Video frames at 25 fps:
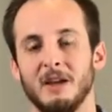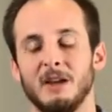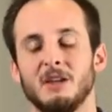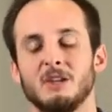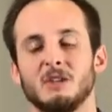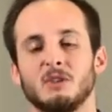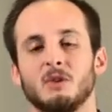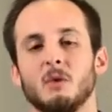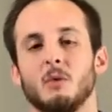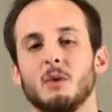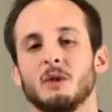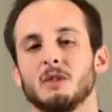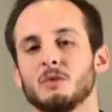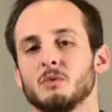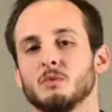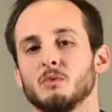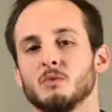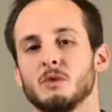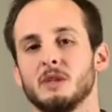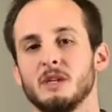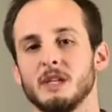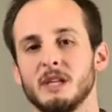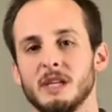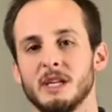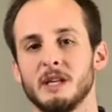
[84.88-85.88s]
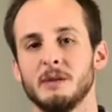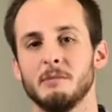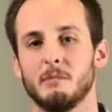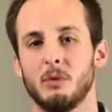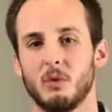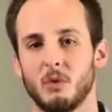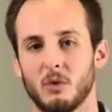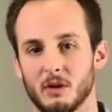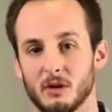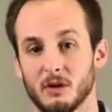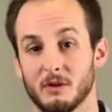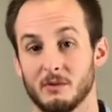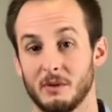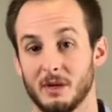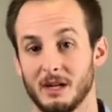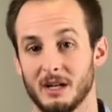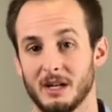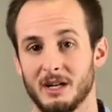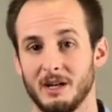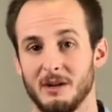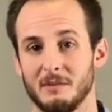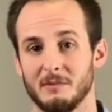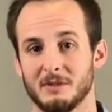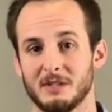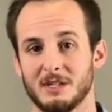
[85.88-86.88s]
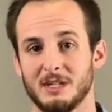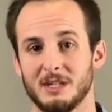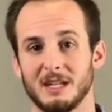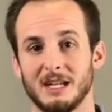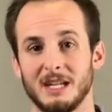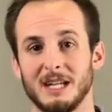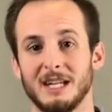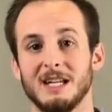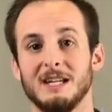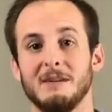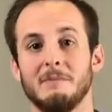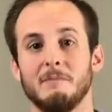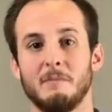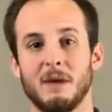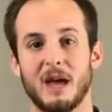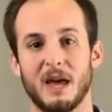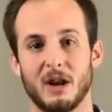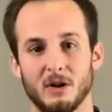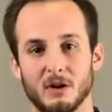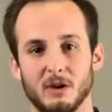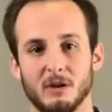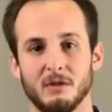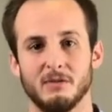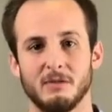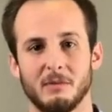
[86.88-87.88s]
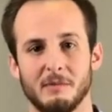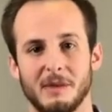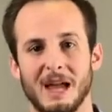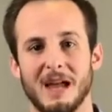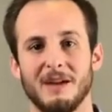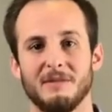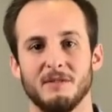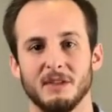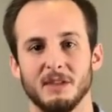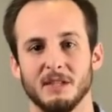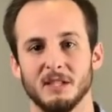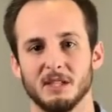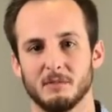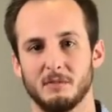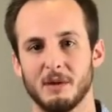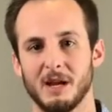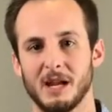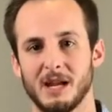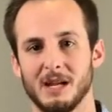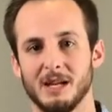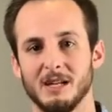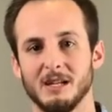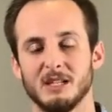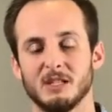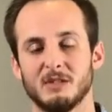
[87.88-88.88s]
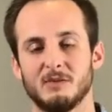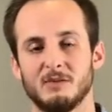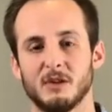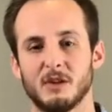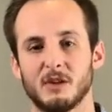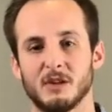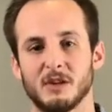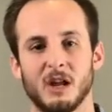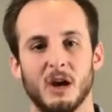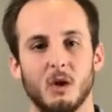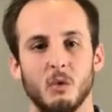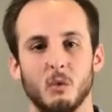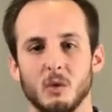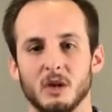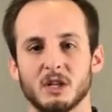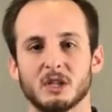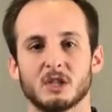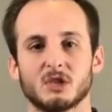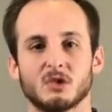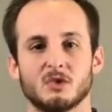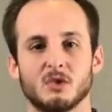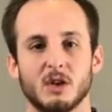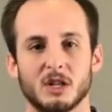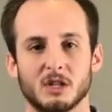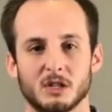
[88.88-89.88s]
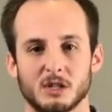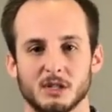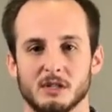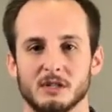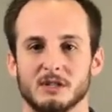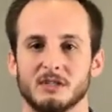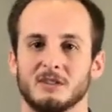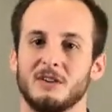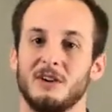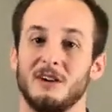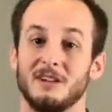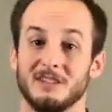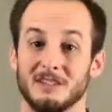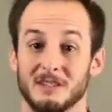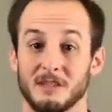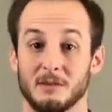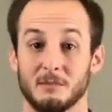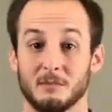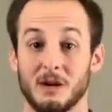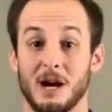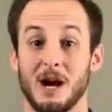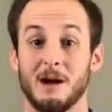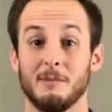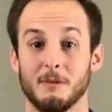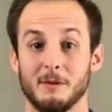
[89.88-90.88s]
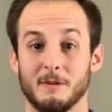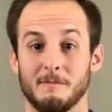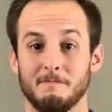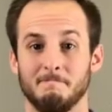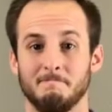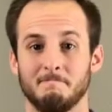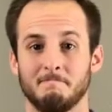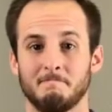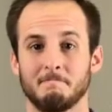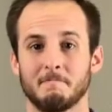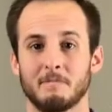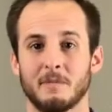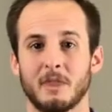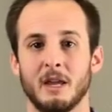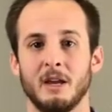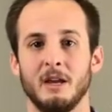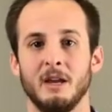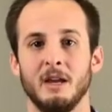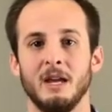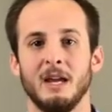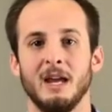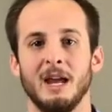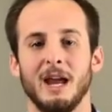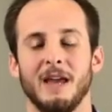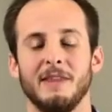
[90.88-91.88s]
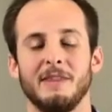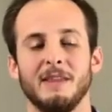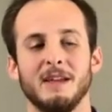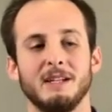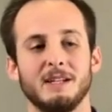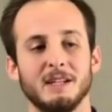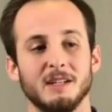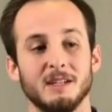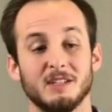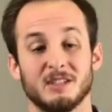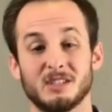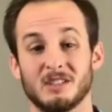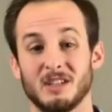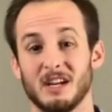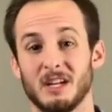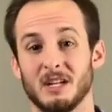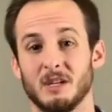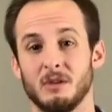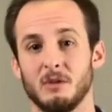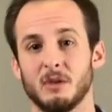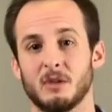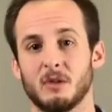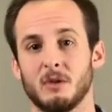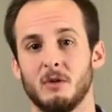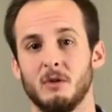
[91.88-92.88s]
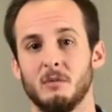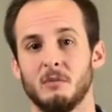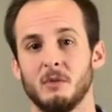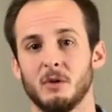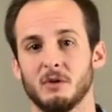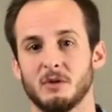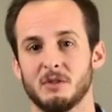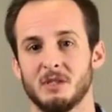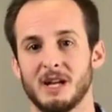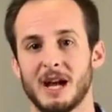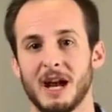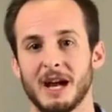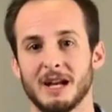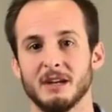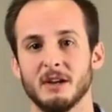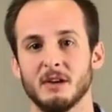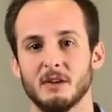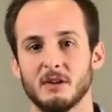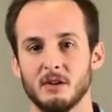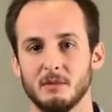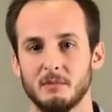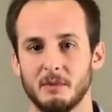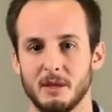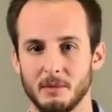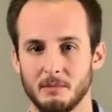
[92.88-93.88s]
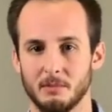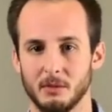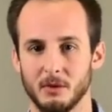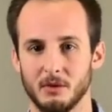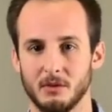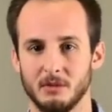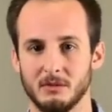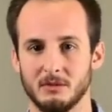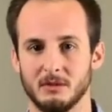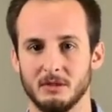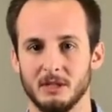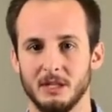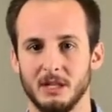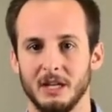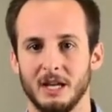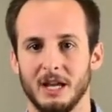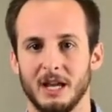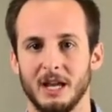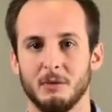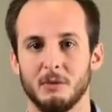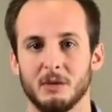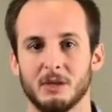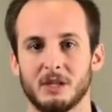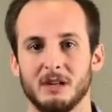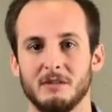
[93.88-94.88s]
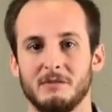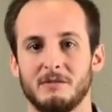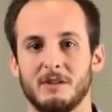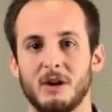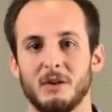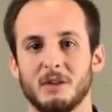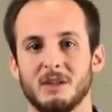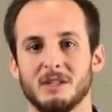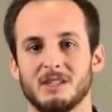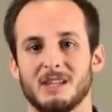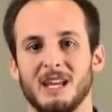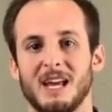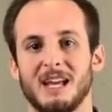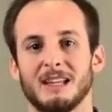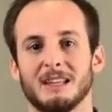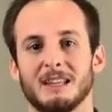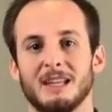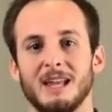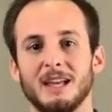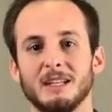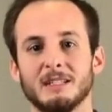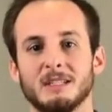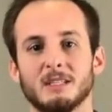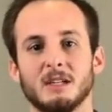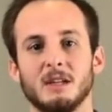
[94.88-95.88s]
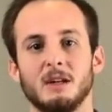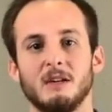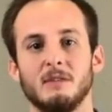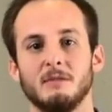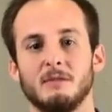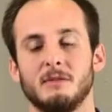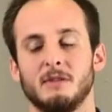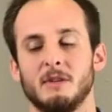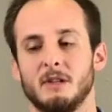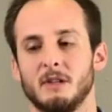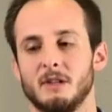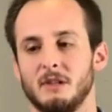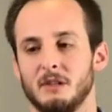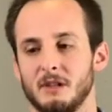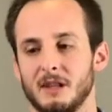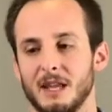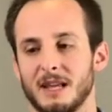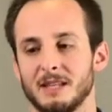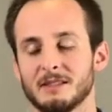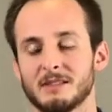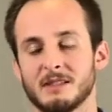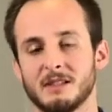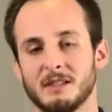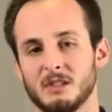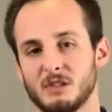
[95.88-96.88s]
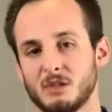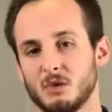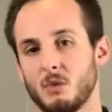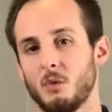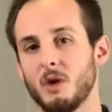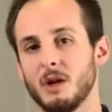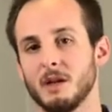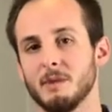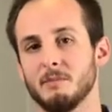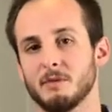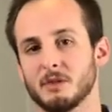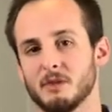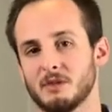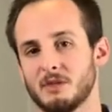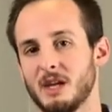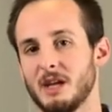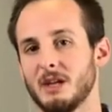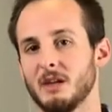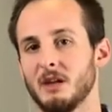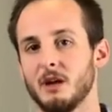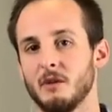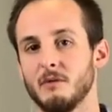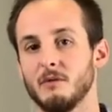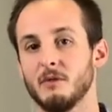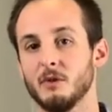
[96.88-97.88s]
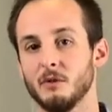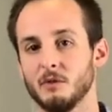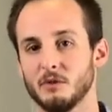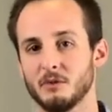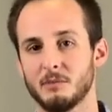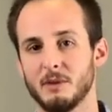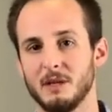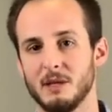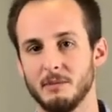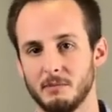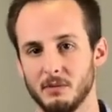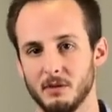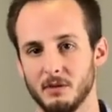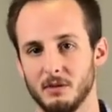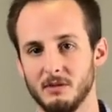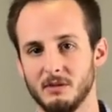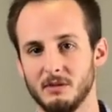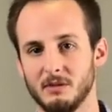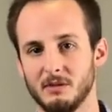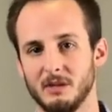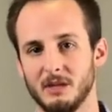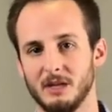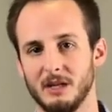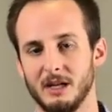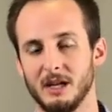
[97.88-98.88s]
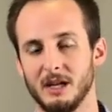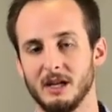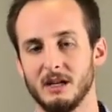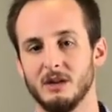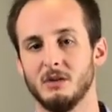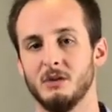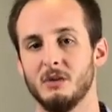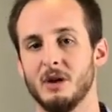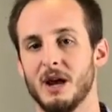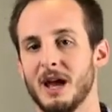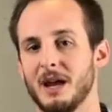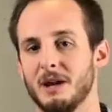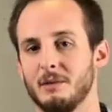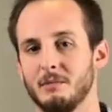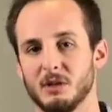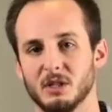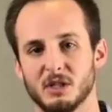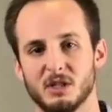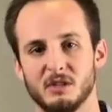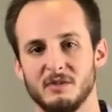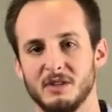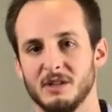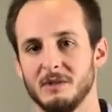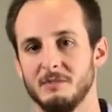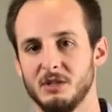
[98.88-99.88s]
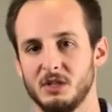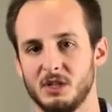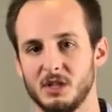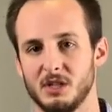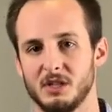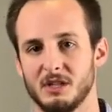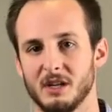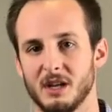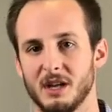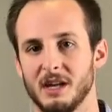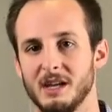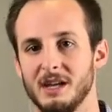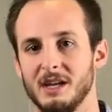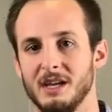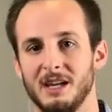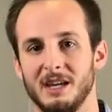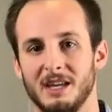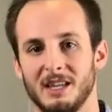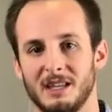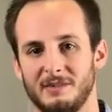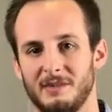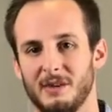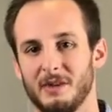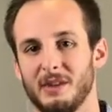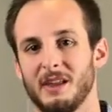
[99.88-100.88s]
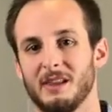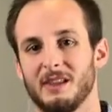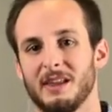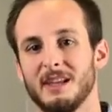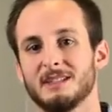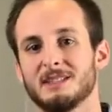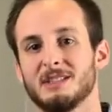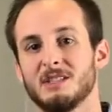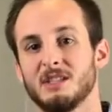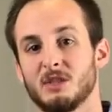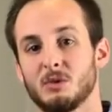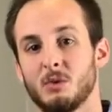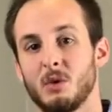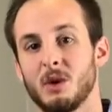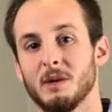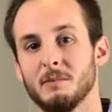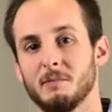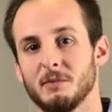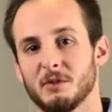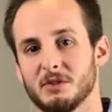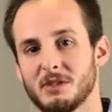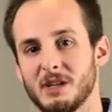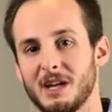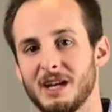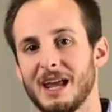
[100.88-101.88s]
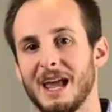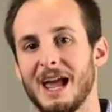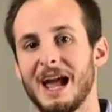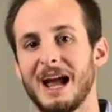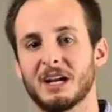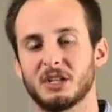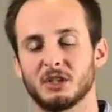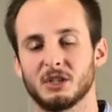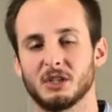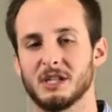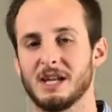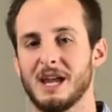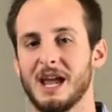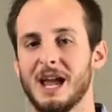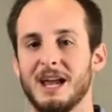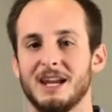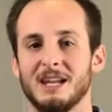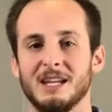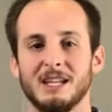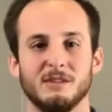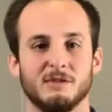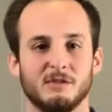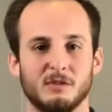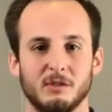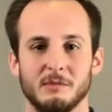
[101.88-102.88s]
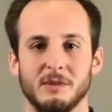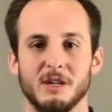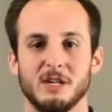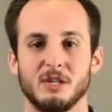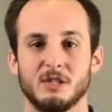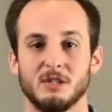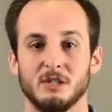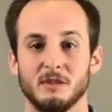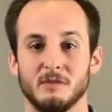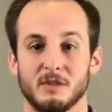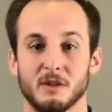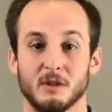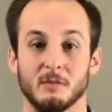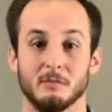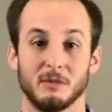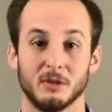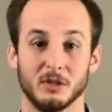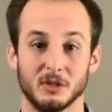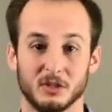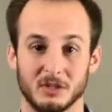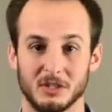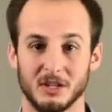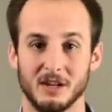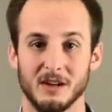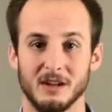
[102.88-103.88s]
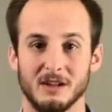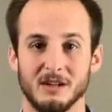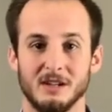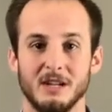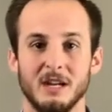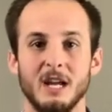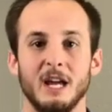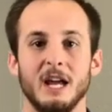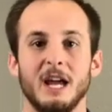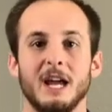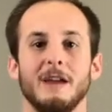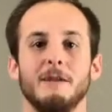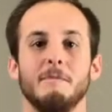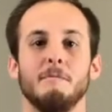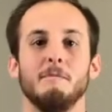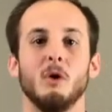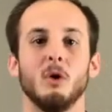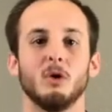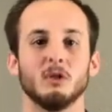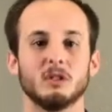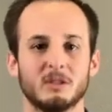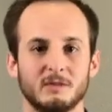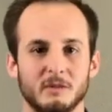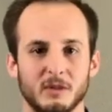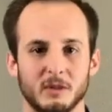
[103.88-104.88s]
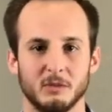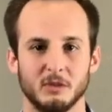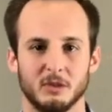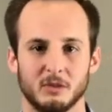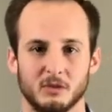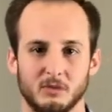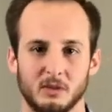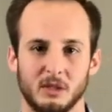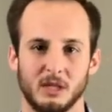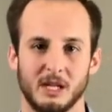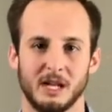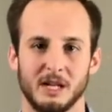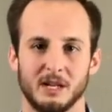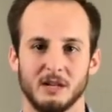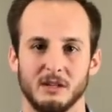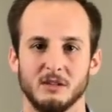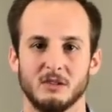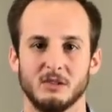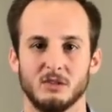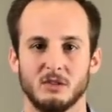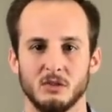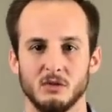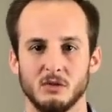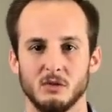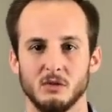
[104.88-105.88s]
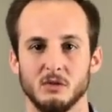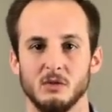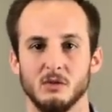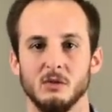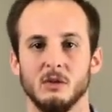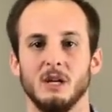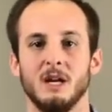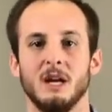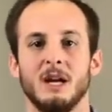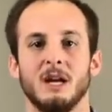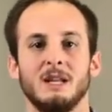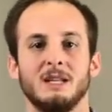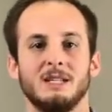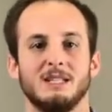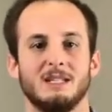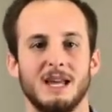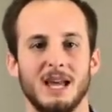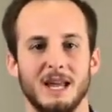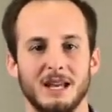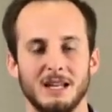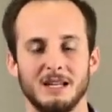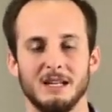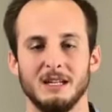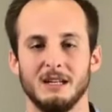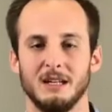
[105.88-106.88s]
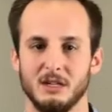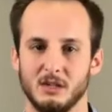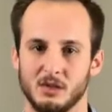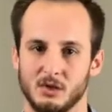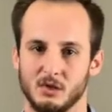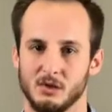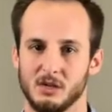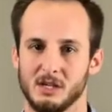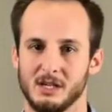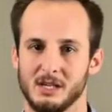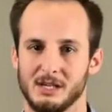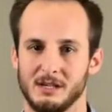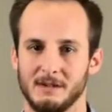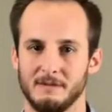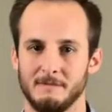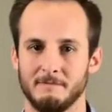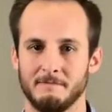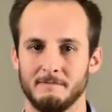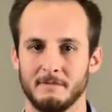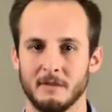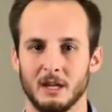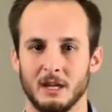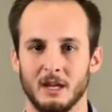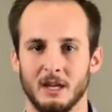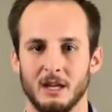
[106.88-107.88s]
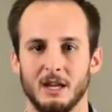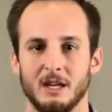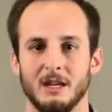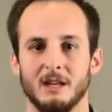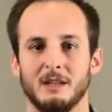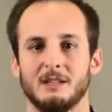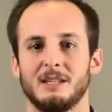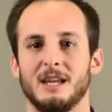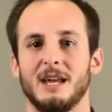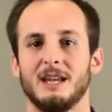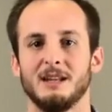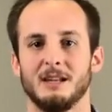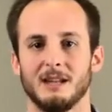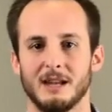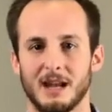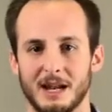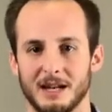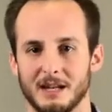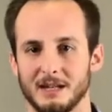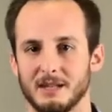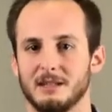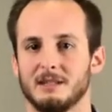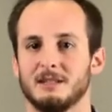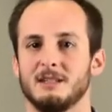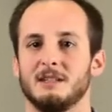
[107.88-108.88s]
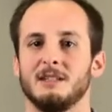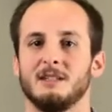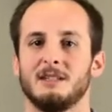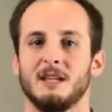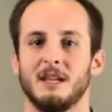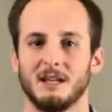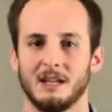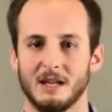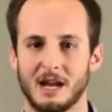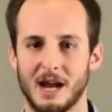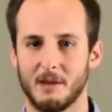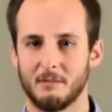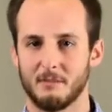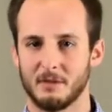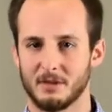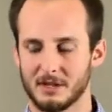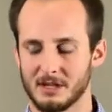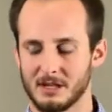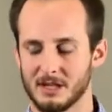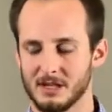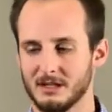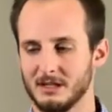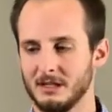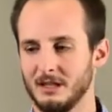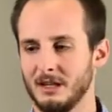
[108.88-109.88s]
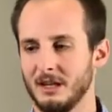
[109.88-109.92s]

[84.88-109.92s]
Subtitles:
So what's really important when it comes to getting better from having this pain is figuring out which structure is causing the problem. And they did a study with almost 900 people, and what they found is that less than 20% of those people who had a bunch of imaging done, they found that less than 20% actually had inflammation of their bursa, and most of it was related to tendon injury and a tendinitis and a tendinopathy.